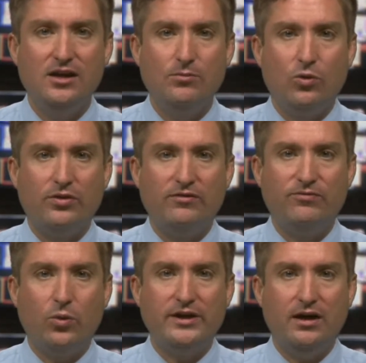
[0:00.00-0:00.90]
More than
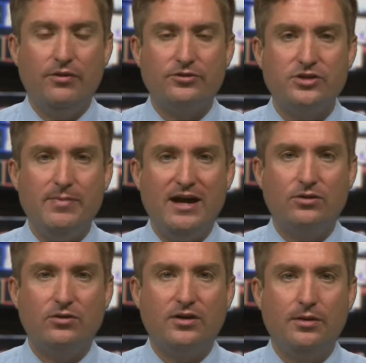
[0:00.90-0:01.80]
40 other
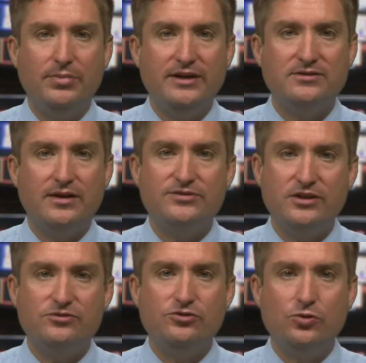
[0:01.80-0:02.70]
tobacco companies have
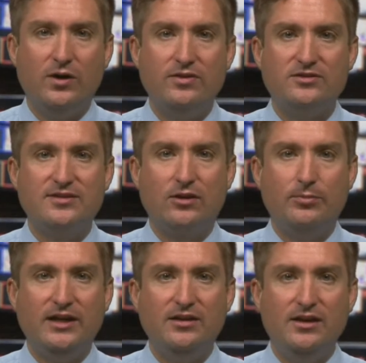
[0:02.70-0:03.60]
since joined the
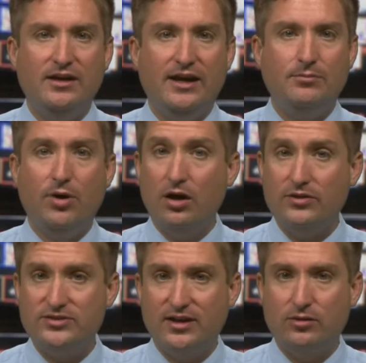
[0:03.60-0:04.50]
settlement, and part of
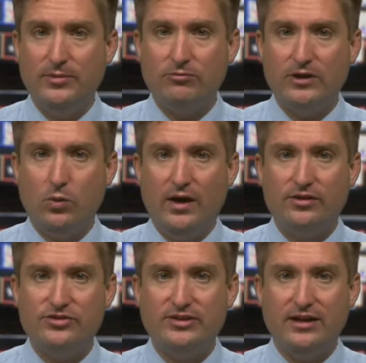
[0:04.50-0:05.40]
the settlement
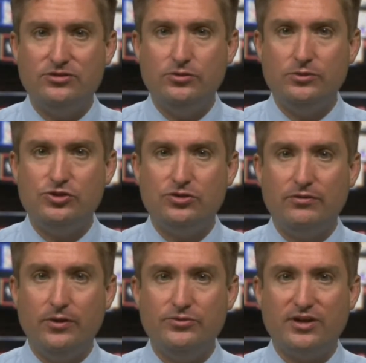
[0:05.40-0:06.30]
requires states to ensure
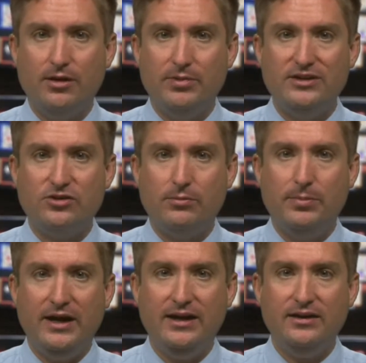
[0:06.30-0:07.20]
those companies are
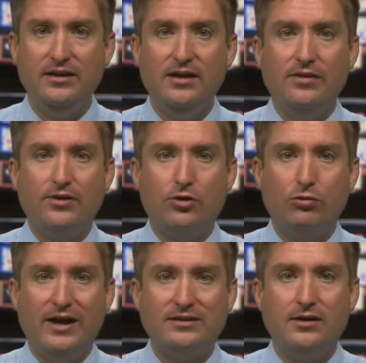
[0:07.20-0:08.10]
paying the
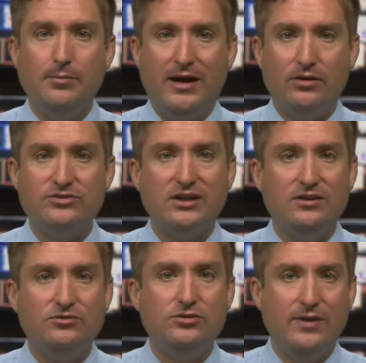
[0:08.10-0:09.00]
correct amounts
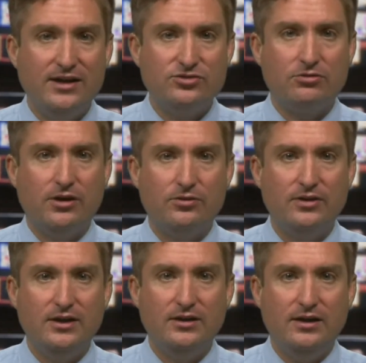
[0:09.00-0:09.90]
into escrow.
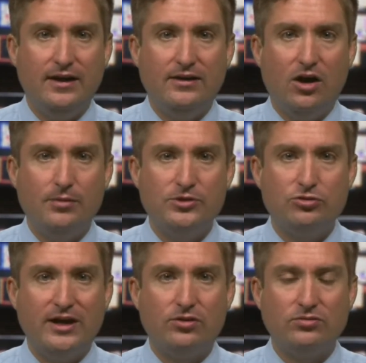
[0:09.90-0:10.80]
An
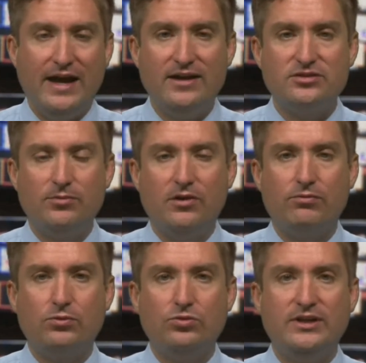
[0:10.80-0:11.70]
arbitrator last
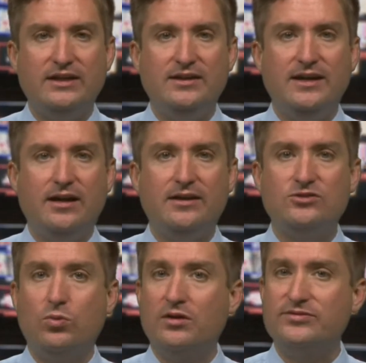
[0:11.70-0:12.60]
month ruled Indiana
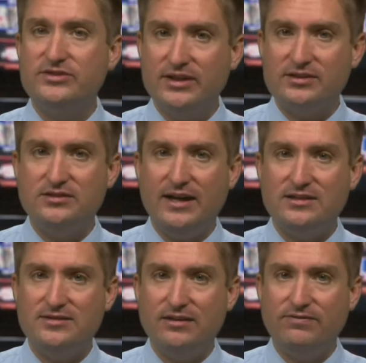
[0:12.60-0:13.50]
is one of six
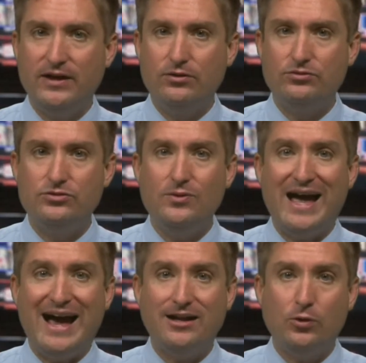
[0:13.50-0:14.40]
states that failed to
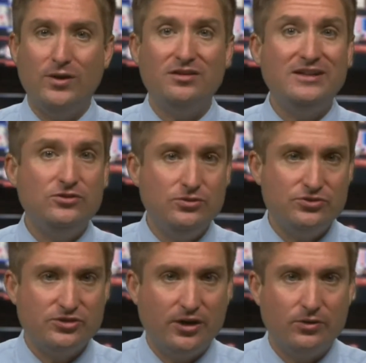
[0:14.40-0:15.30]
adequately do
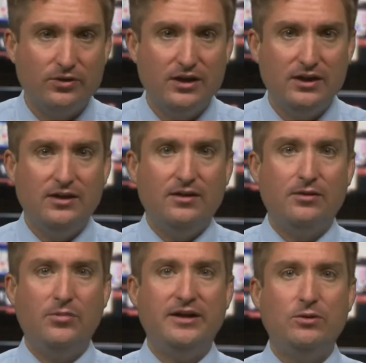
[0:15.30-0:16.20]
so.
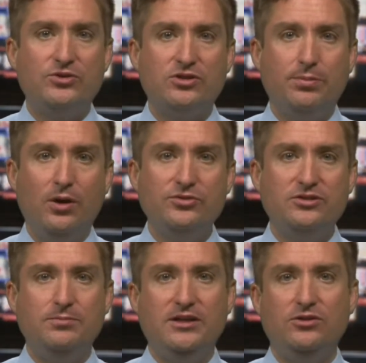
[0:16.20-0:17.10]
The money was supposed
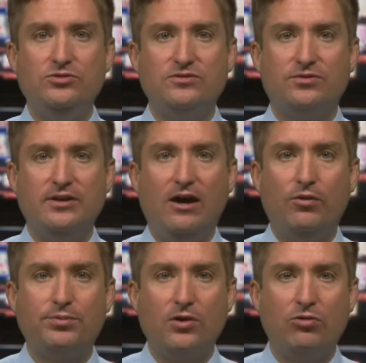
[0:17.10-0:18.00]
to be used for
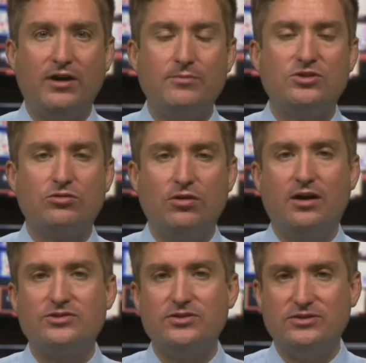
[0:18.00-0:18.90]
health programs
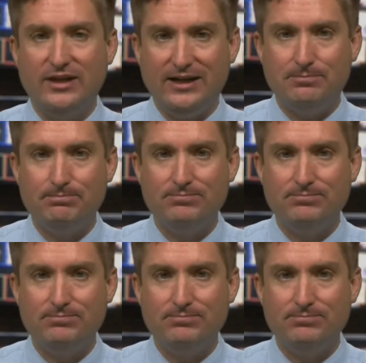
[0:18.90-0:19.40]
across the state.